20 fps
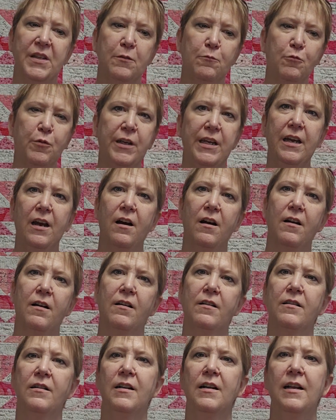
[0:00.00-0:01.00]
We
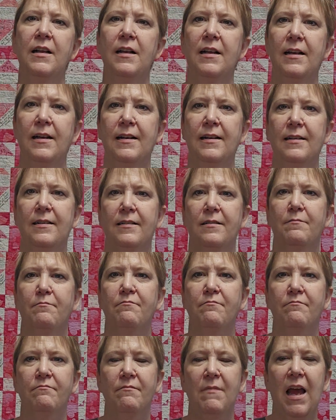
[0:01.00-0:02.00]
are
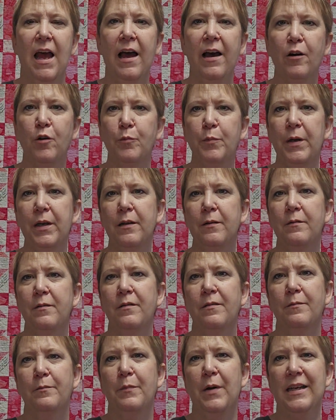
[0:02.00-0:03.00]
helping
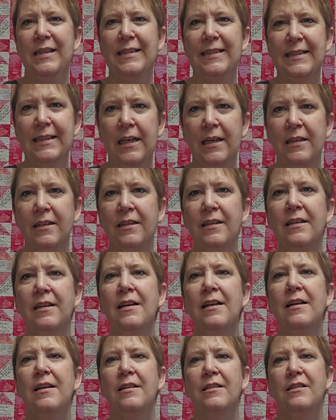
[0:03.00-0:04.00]
my son
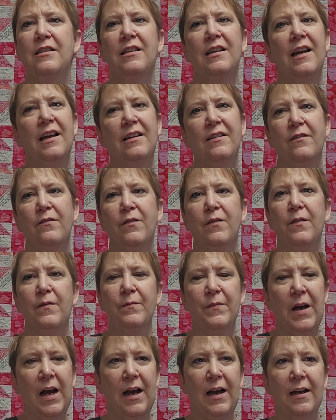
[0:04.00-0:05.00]
to kind
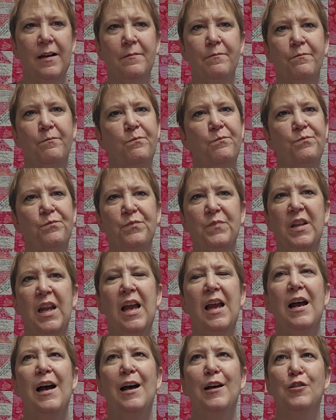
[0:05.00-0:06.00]
of
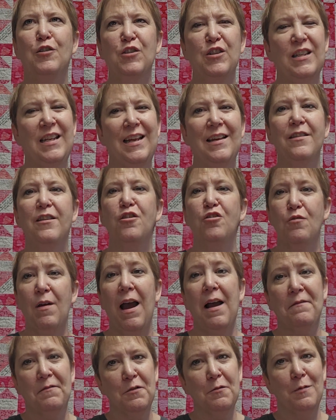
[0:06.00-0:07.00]
understand that you
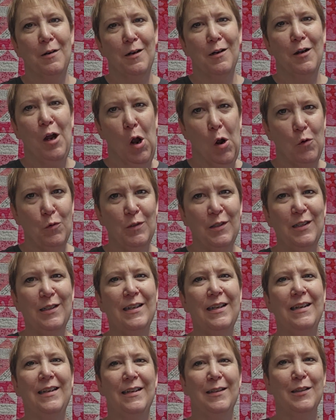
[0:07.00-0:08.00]
have to wear a coat.
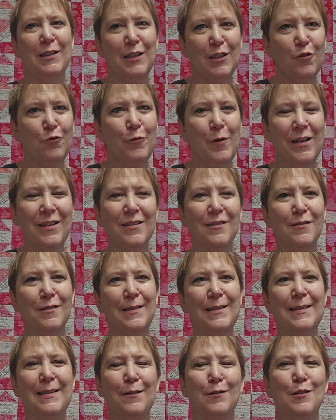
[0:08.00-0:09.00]
It is still winter
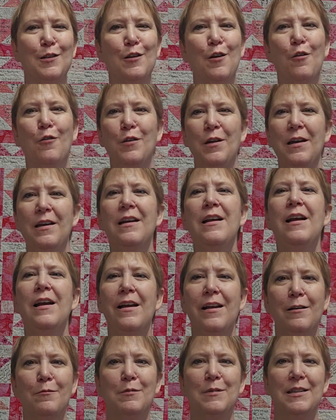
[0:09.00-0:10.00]
in South Dakota.
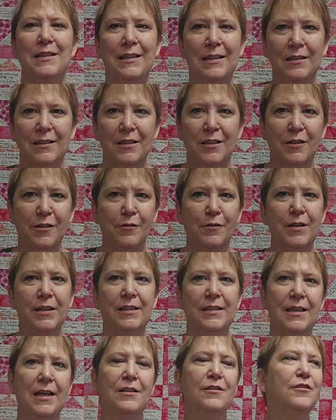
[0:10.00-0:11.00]
It was 60
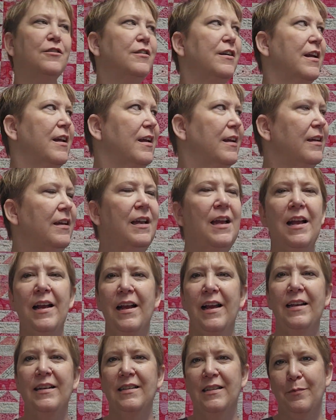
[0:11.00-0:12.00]
degrees yesterday
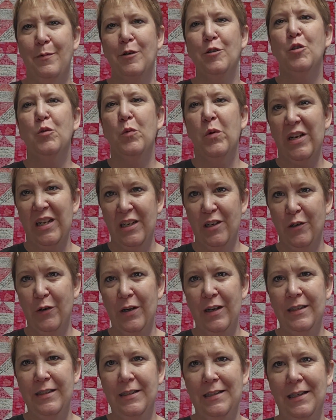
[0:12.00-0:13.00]
and it's about 20
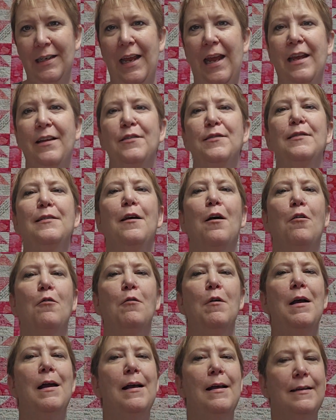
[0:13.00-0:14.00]
degrees today. So
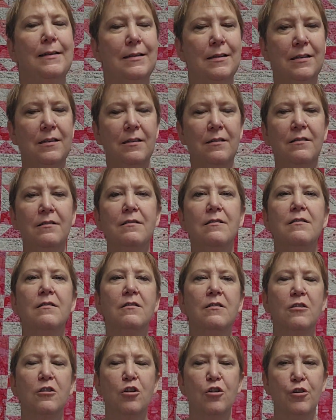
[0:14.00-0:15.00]
still
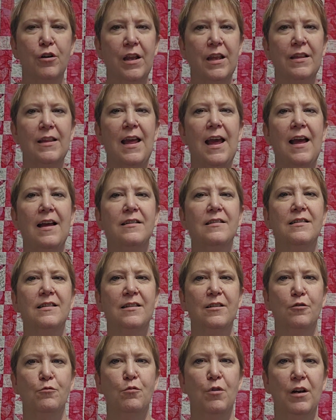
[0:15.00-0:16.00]
learning that,
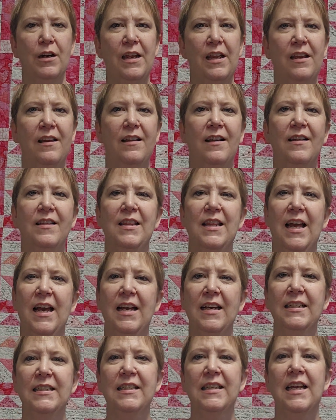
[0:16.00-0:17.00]
still working on
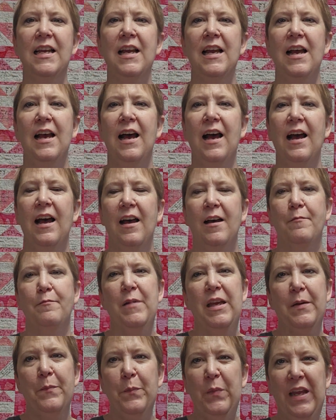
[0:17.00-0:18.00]
that.
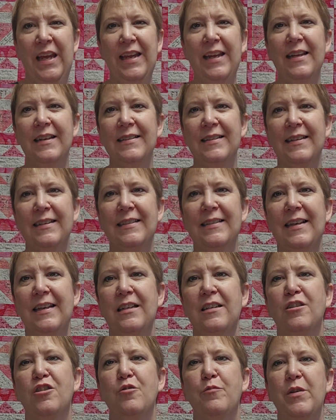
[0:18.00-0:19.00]
He is
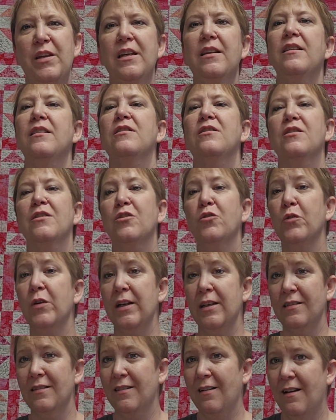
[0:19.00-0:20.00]
excited to be in his
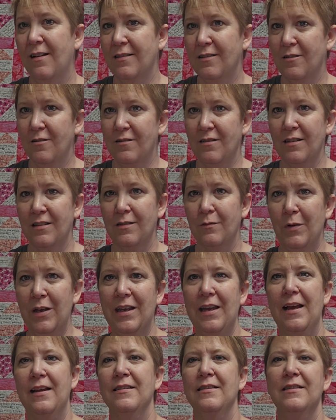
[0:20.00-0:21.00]
strings concert this
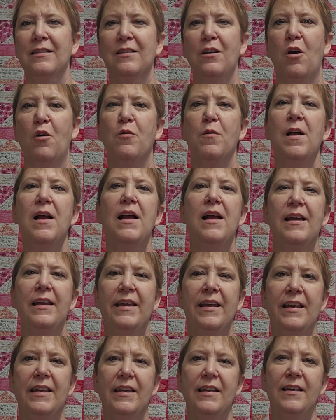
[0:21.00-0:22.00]
weekend. So
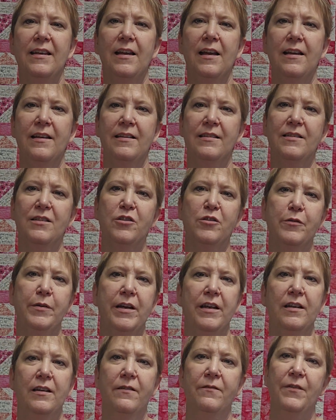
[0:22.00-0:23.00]
he is
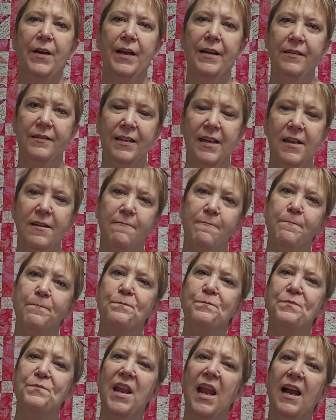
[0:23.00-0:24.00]
doing violin,
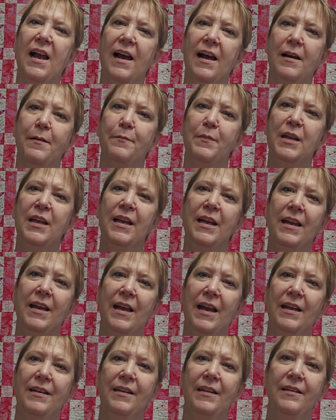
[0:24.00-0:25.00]

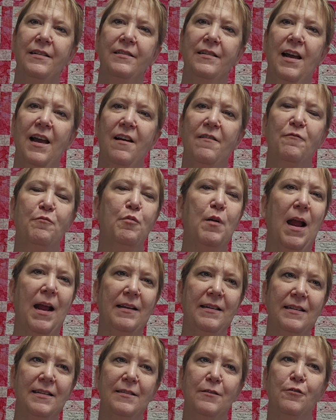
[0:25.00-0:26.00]
and he'll have
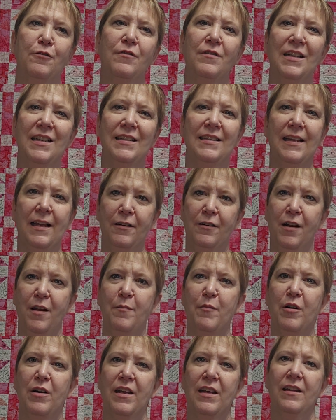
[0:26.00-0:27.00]
practice early Saturday
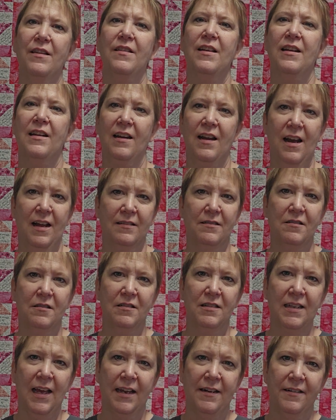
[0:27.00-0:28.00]
morning and then a
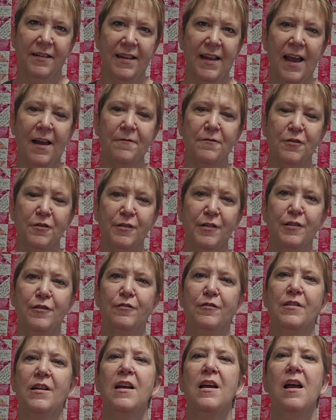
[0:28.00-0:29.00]
concert Saturday
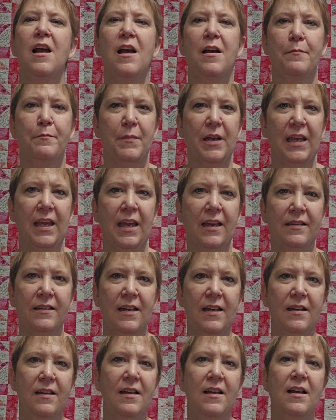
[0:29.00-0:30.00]
afternoon.
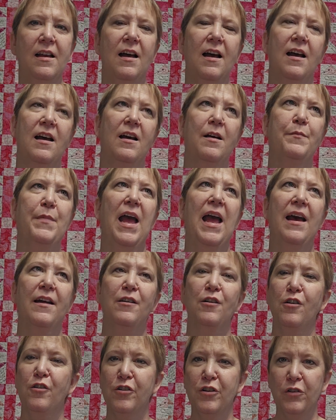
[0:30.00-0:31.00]
Michaela had
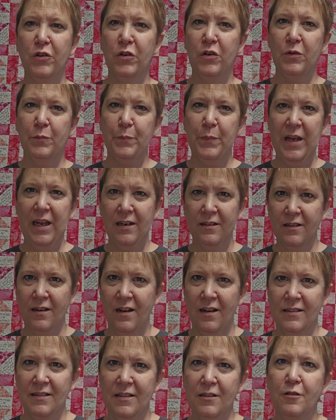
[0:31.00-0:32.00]
her band
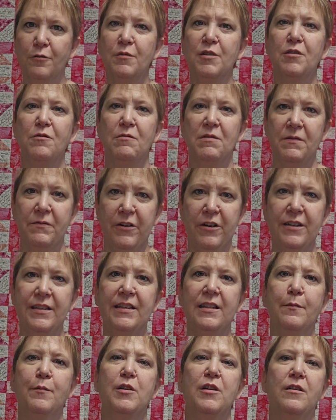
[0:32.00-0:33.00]
concert, which was very
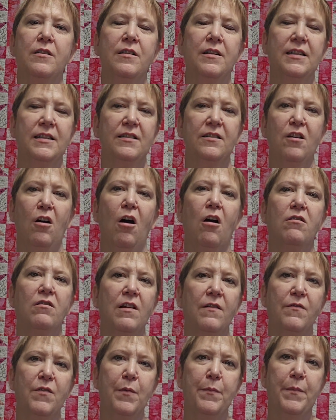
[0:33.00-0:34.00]
similar. It's all
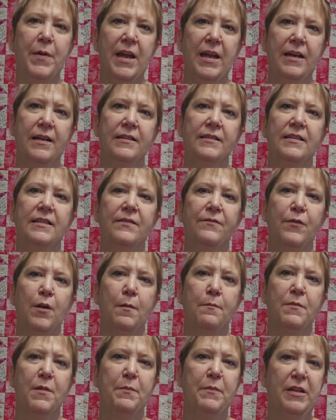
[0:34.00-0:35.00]
of the bands
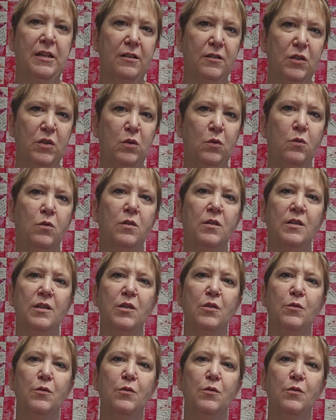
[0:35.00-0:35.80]
from the middle schools